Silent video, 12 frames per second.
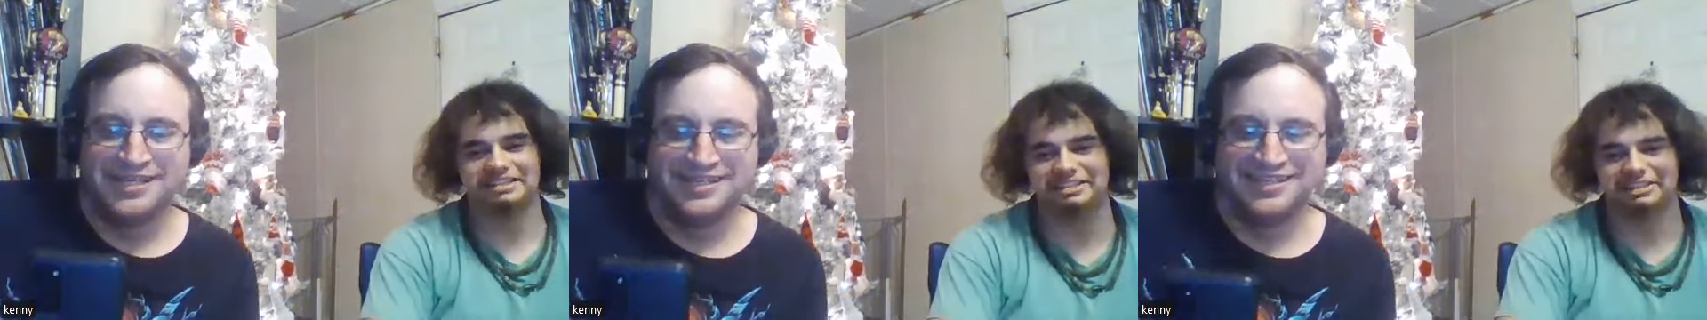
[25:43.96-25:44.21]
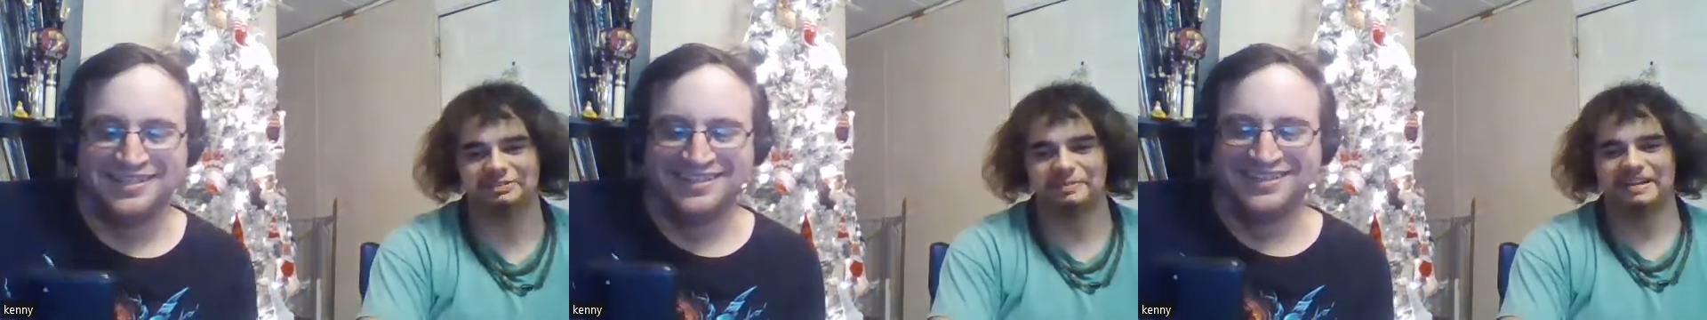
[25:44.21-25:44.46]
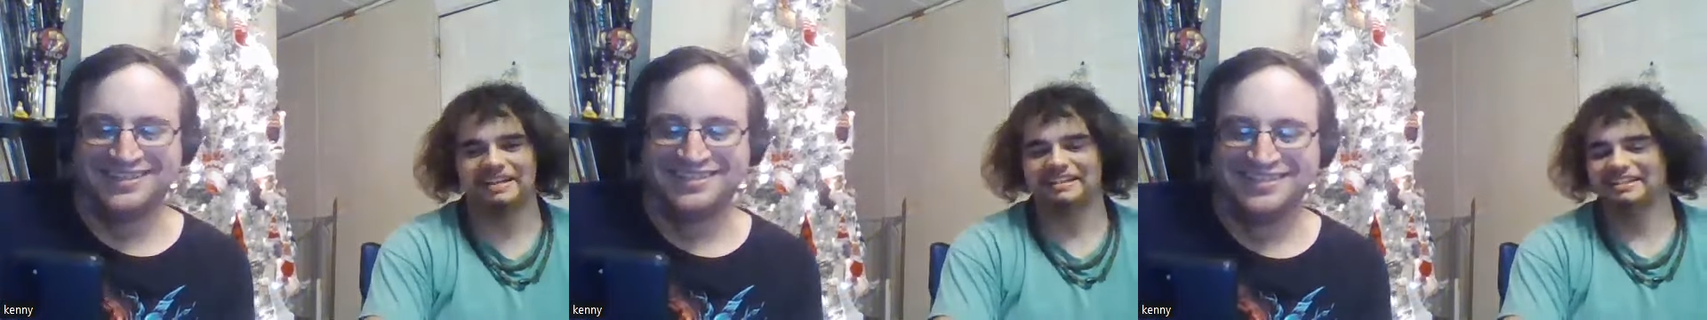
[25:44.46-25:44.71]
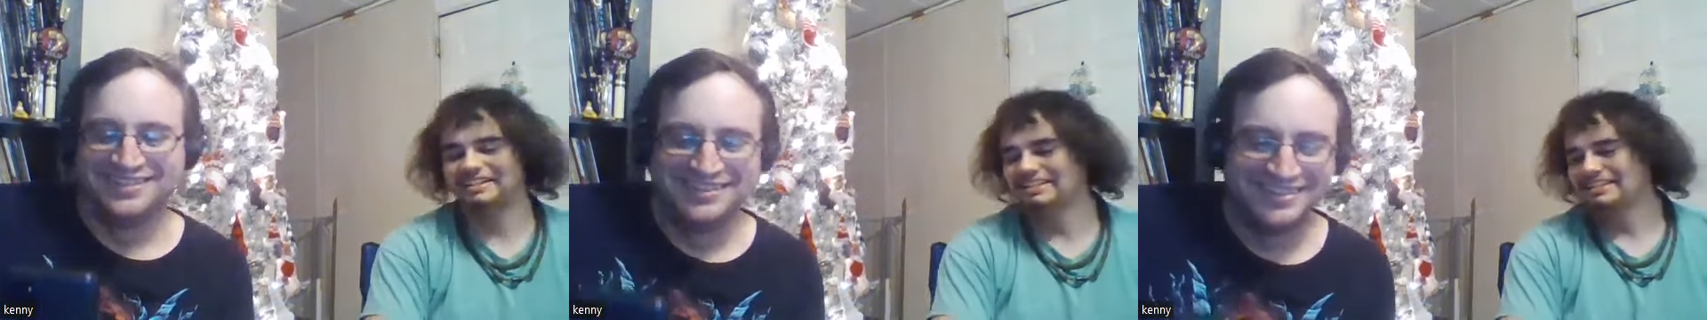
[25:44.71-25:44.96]
Speaker 1: That's just me.
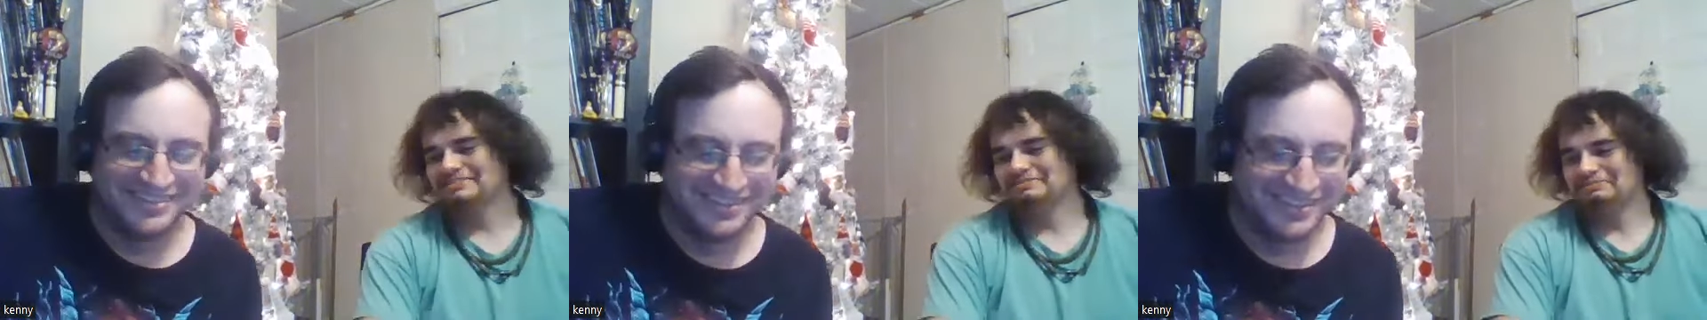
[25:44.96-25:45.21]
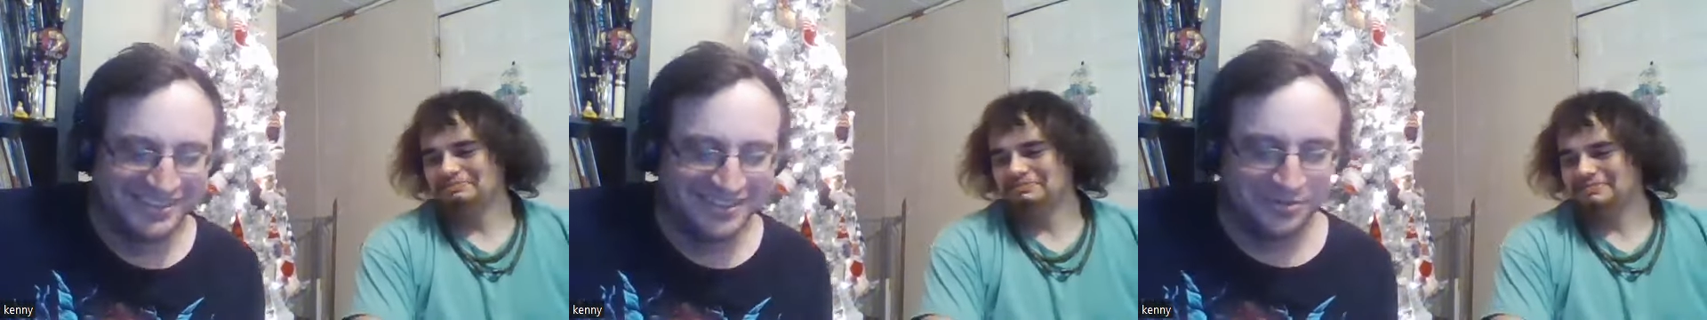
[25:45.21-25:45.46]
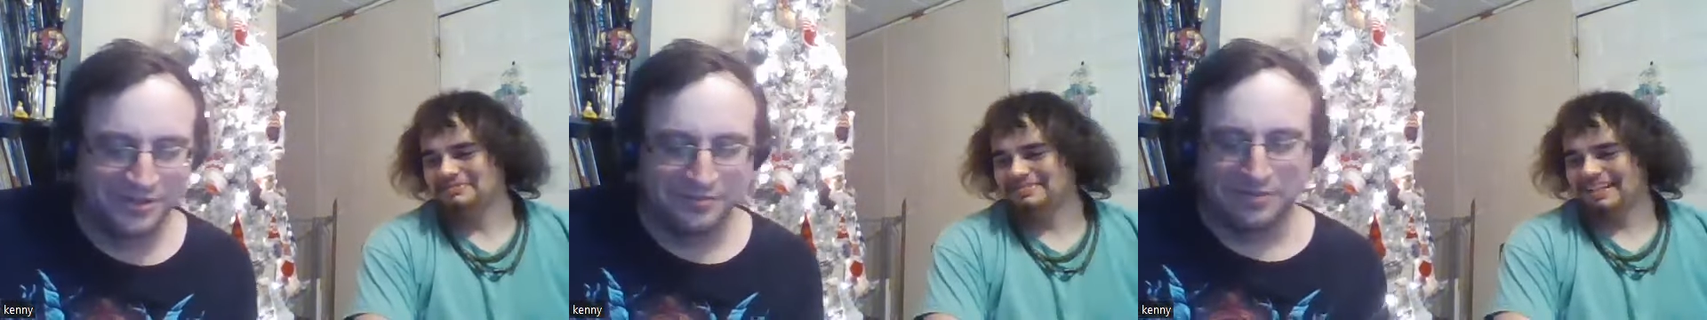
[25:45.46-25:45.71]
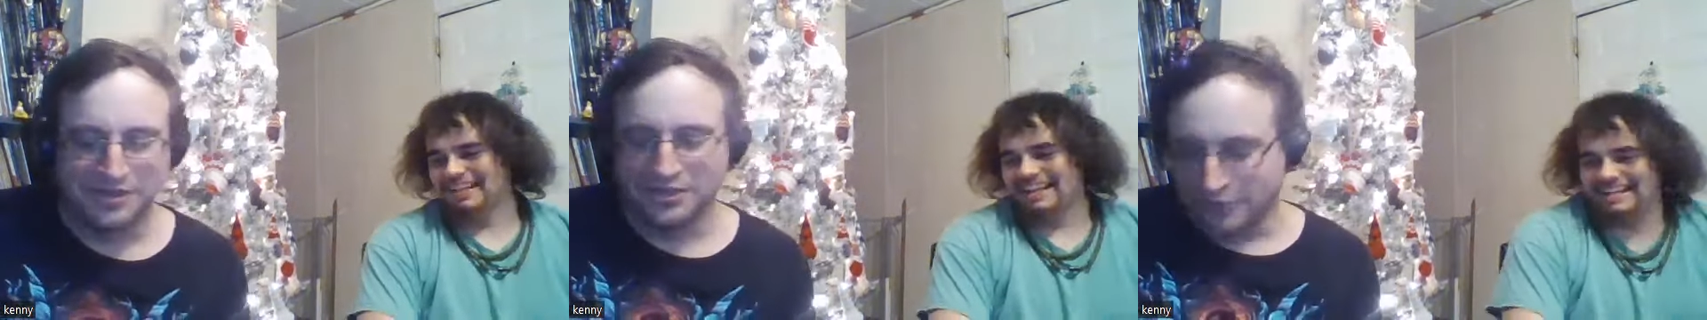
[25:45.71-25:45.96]
Speaker 2: You
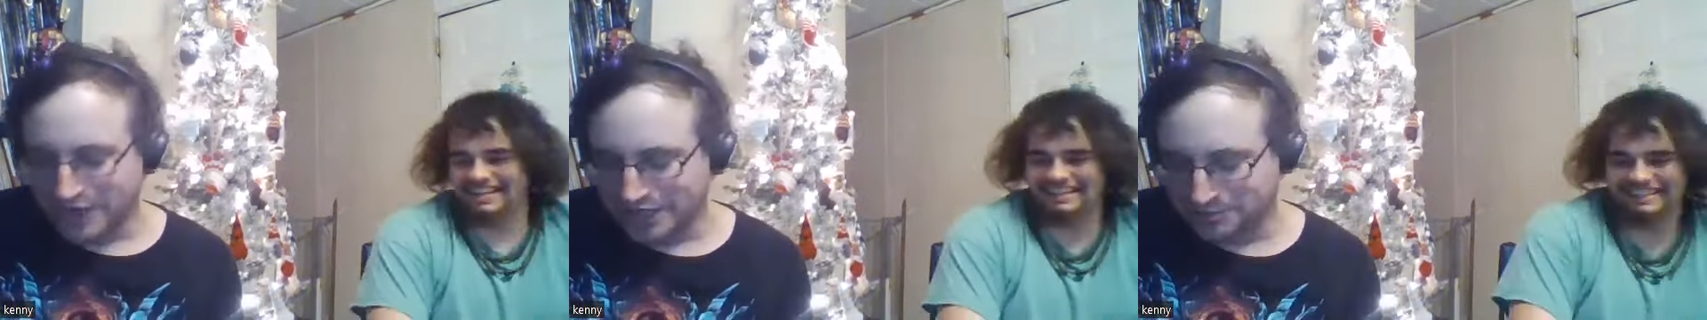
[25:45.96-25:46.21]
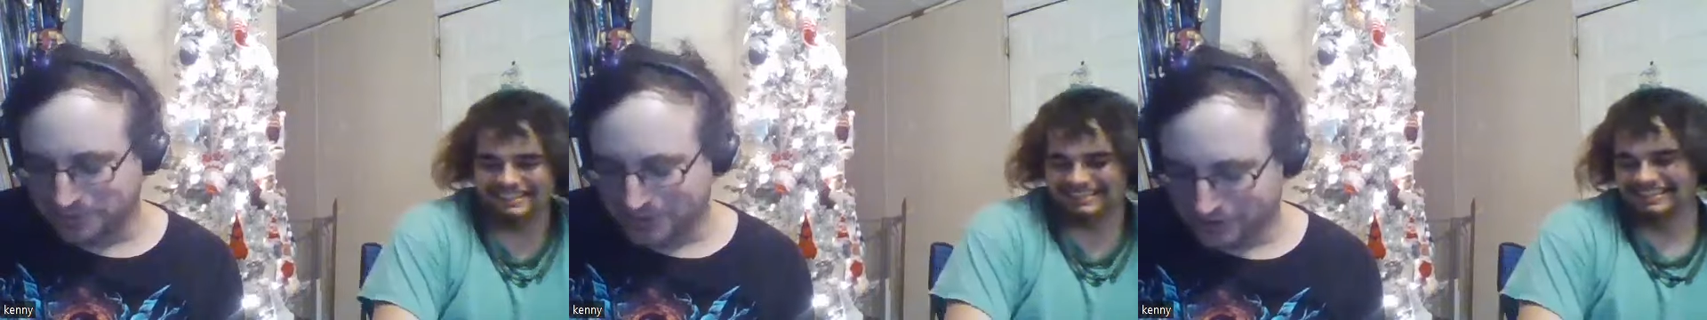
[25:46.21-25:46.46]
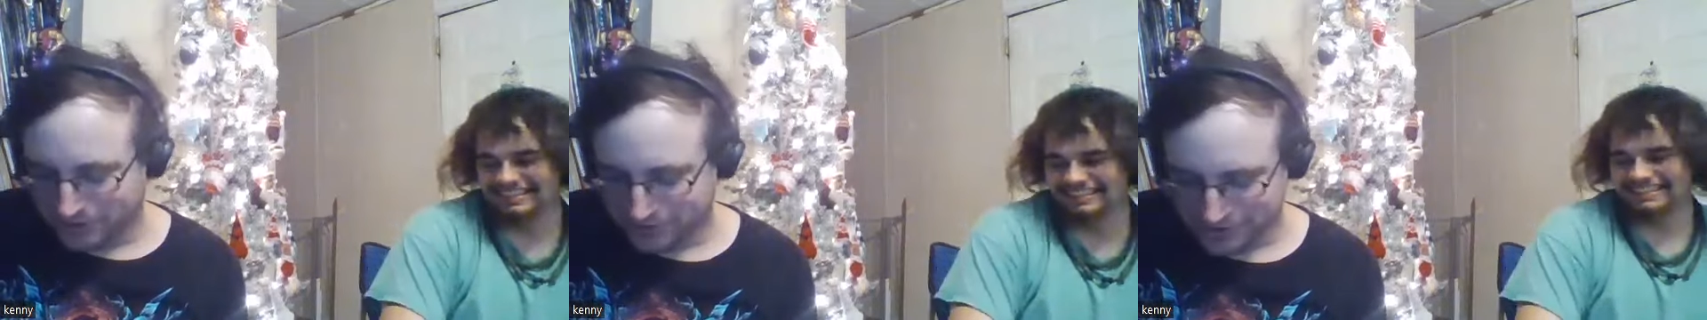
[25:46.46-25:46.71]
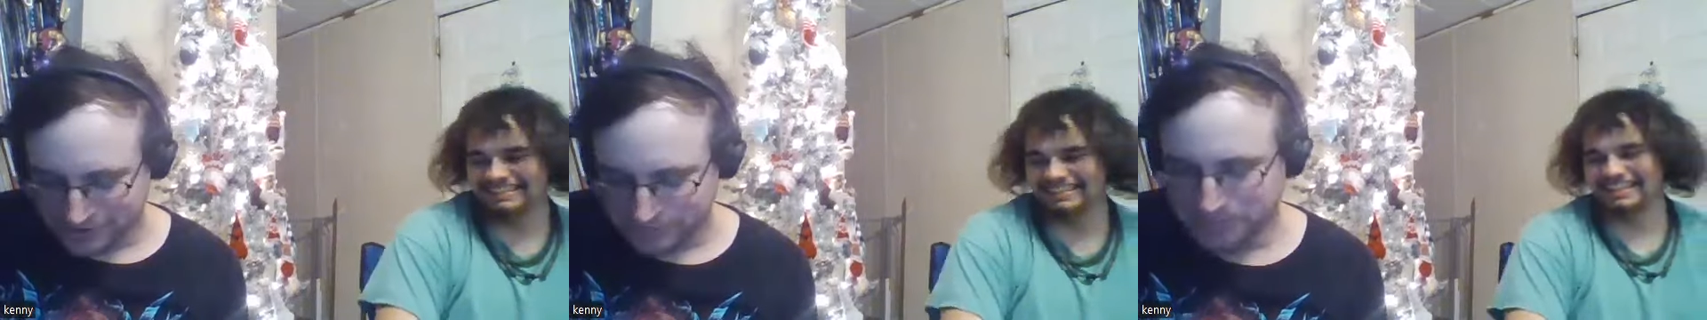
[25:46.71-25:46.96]
want Bing Crosby
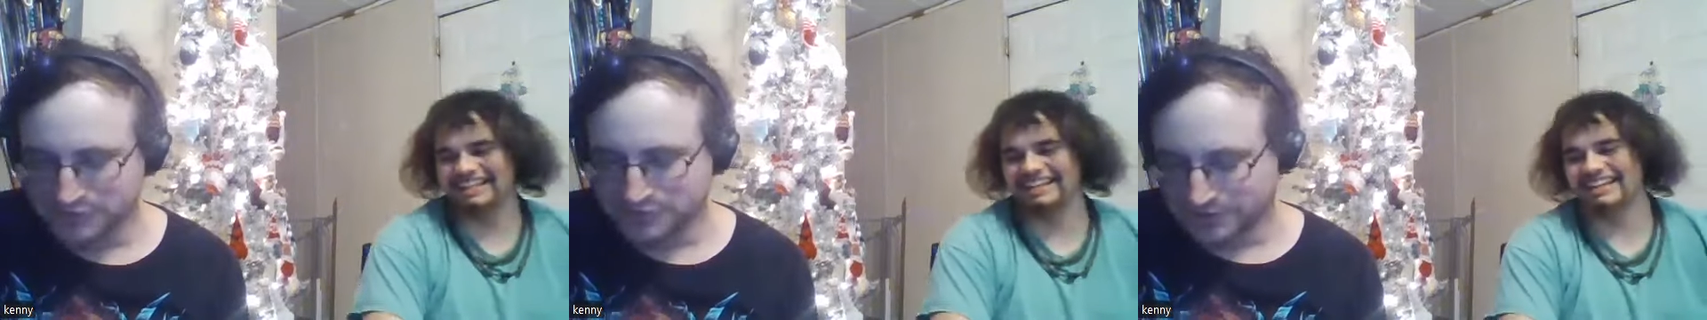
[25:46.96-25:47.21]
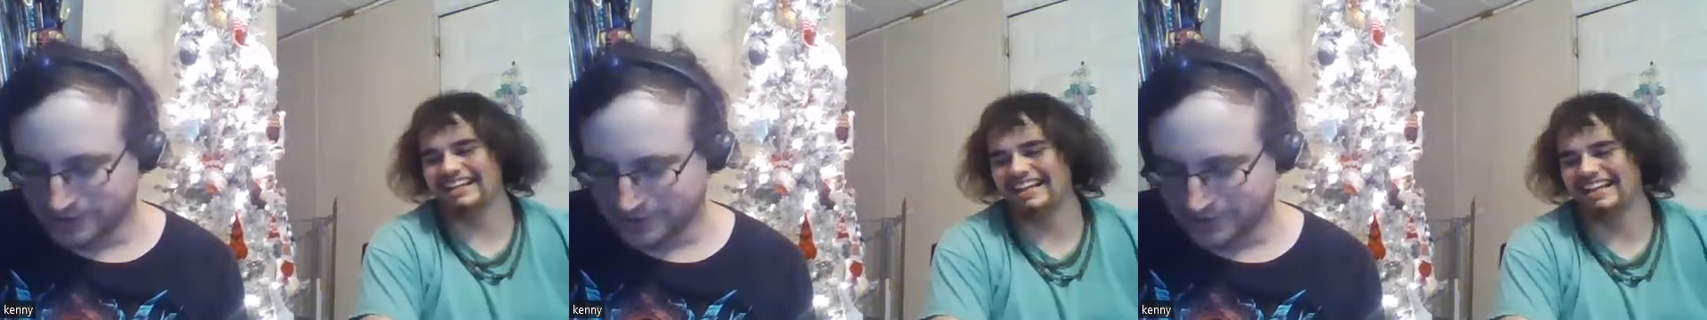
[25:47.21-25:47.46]
or music?